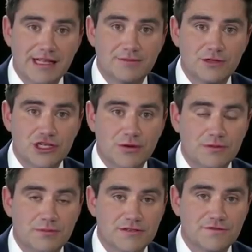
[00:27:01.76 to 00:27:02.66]
imaging
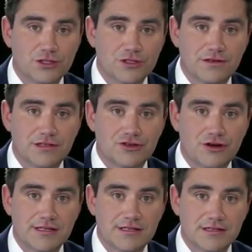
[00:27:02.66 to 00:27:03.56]
with bisphosphonate
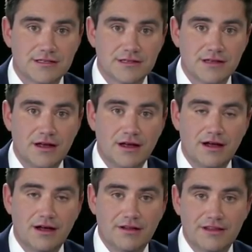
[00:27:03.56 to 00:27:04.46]
tracers.
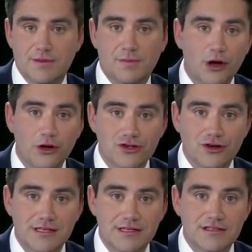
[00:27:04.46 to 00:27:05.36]
These are bone
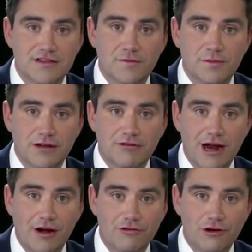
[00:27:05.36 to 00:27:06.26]
tracers that have been
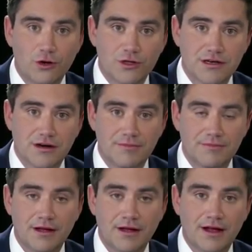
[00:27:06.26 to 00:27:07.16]
around for a long
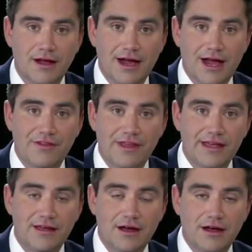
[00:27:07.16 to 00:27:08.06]
time. And
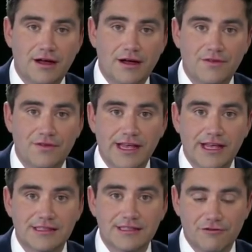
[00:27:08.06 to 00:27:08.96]
they
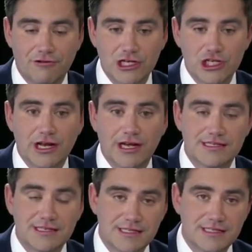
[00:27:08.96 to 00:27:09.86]
can
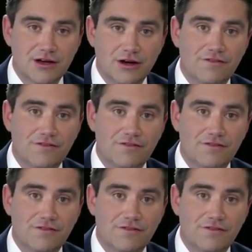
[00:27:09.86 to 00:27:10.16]
differentiate TTR